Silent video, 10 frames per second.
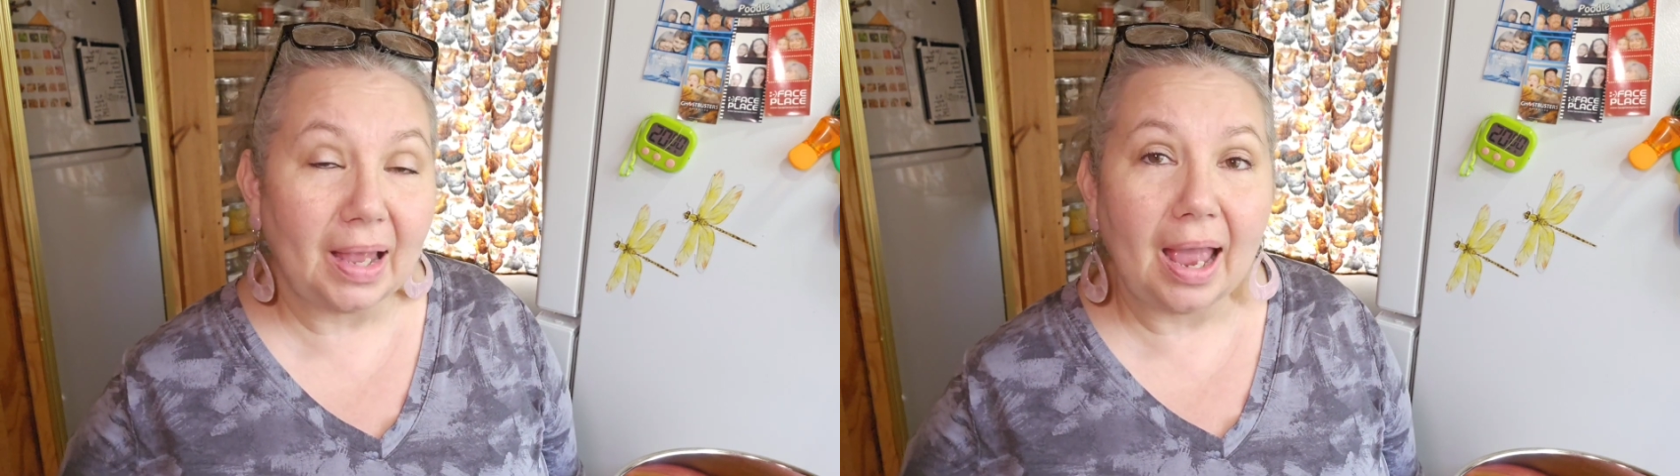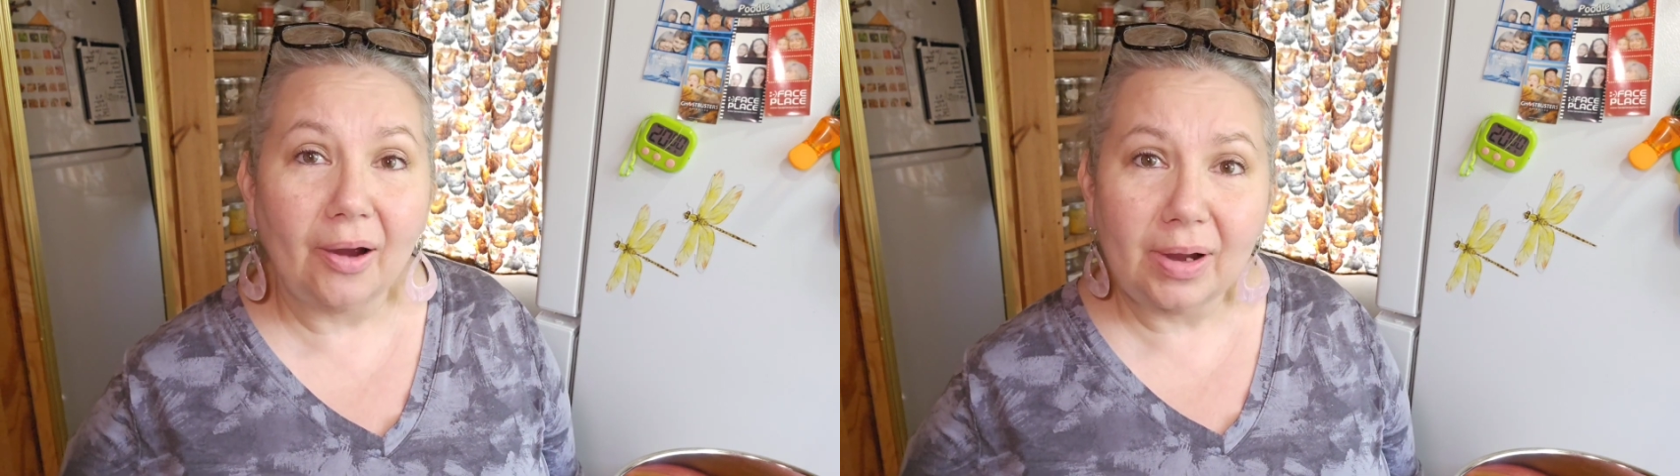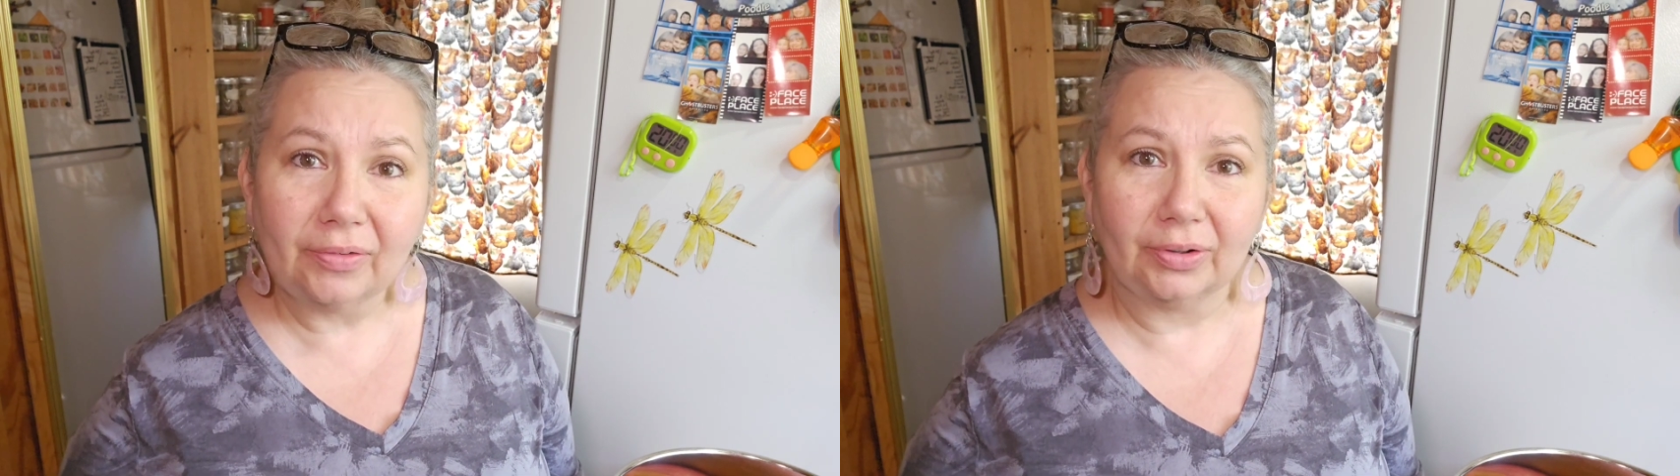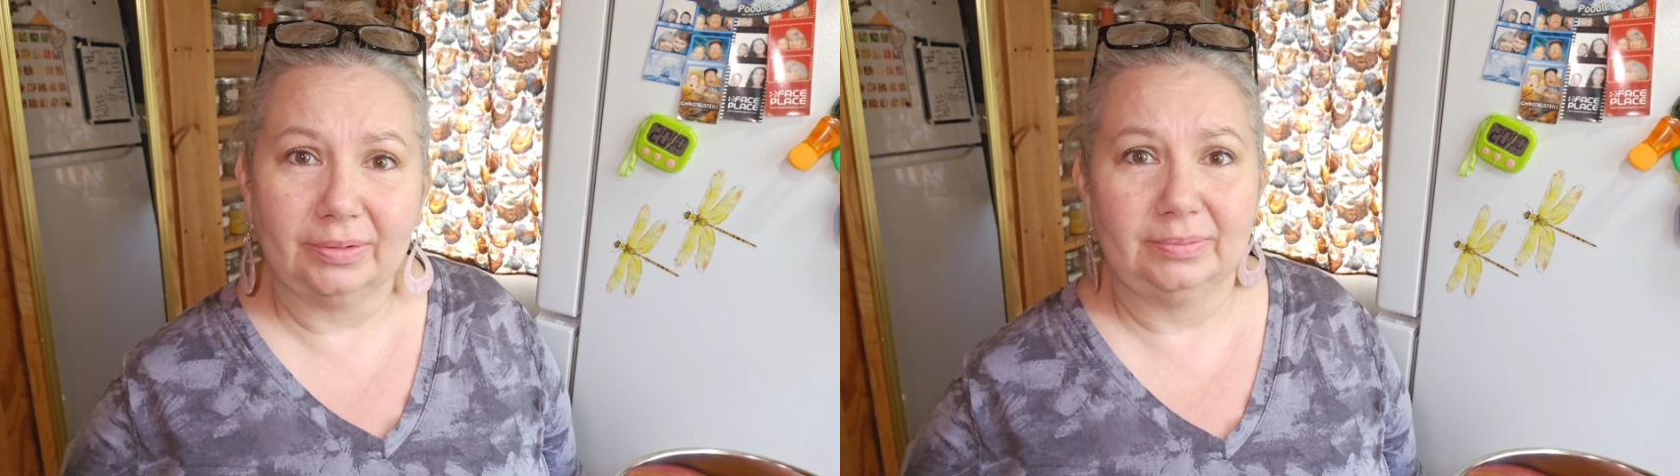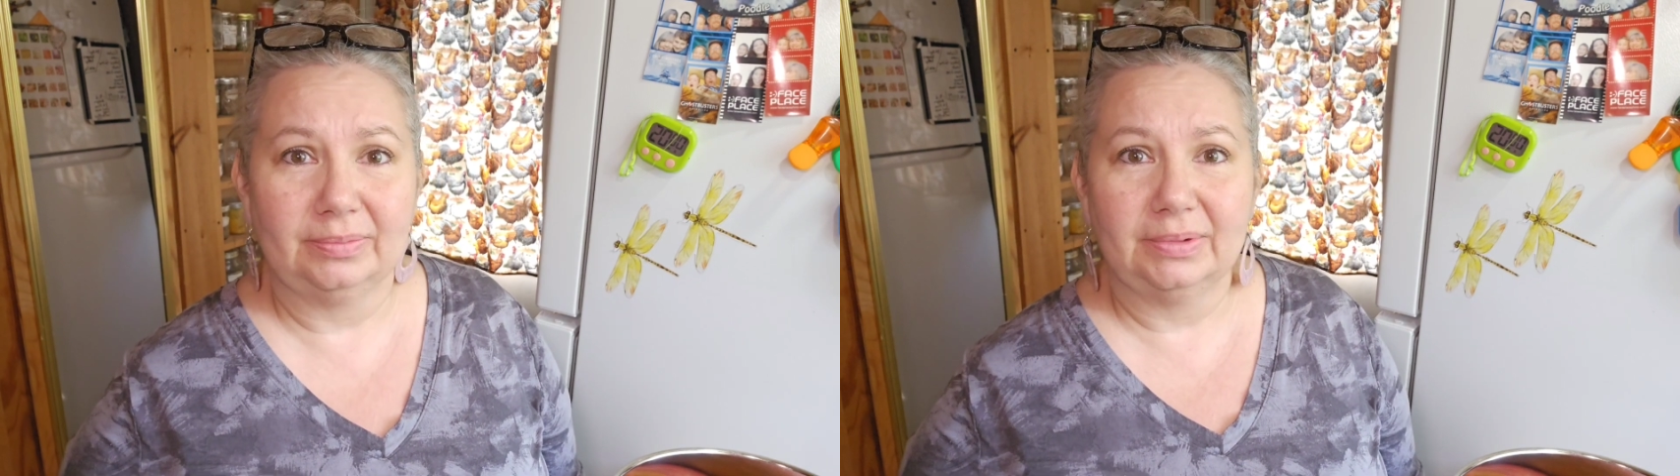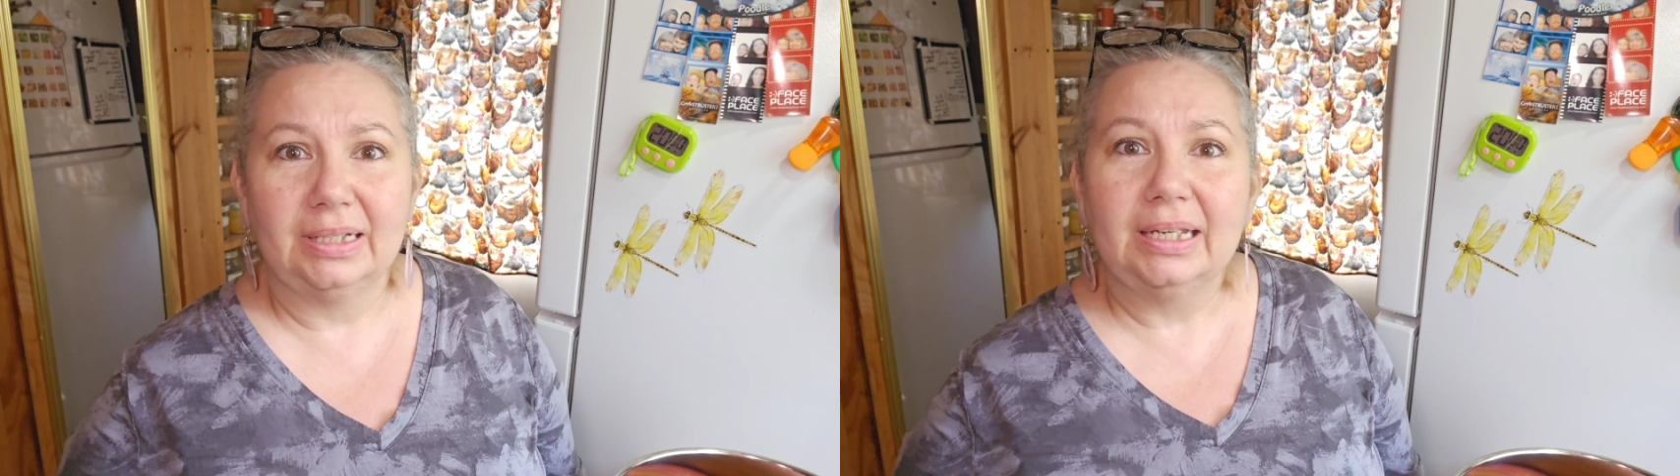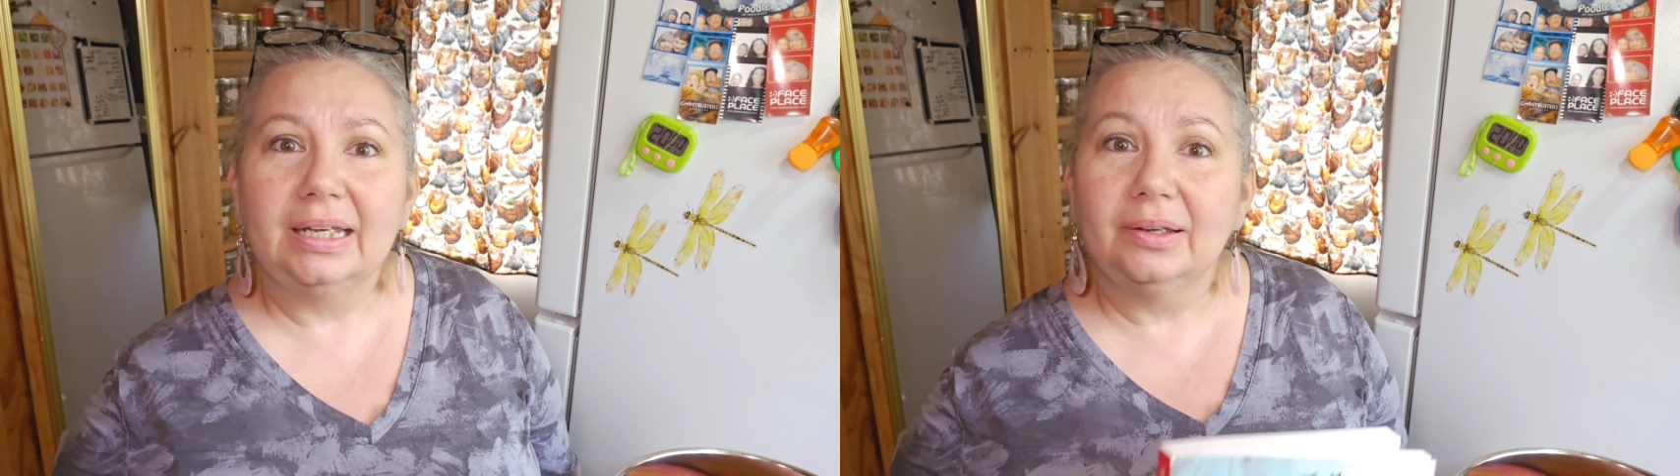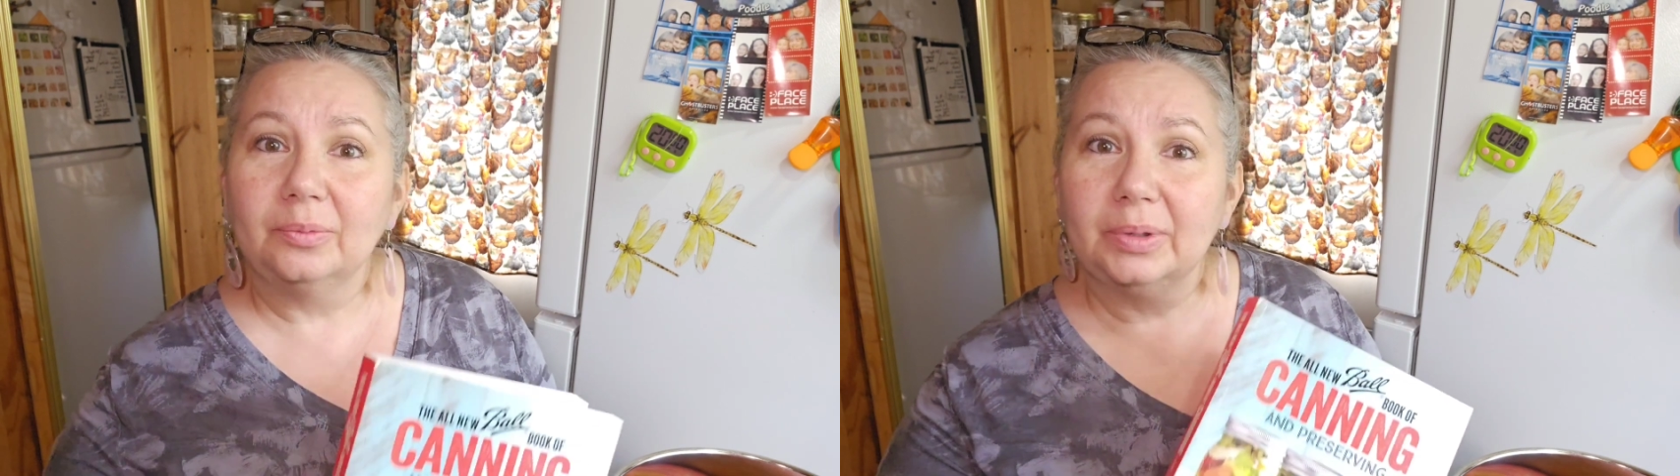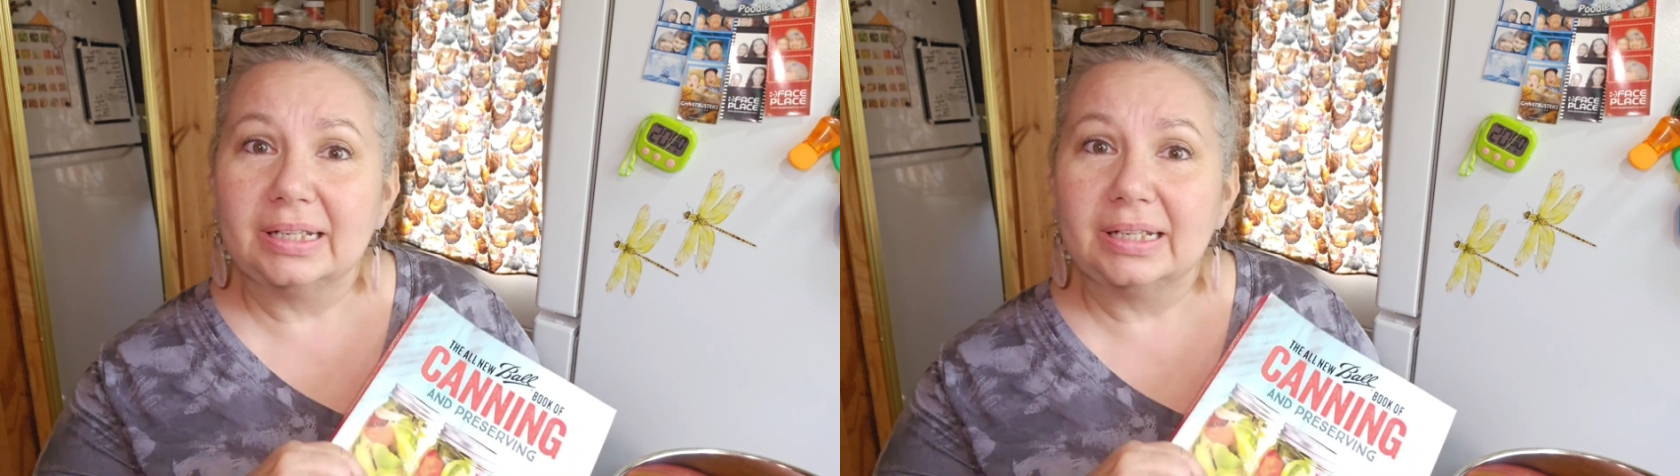However, when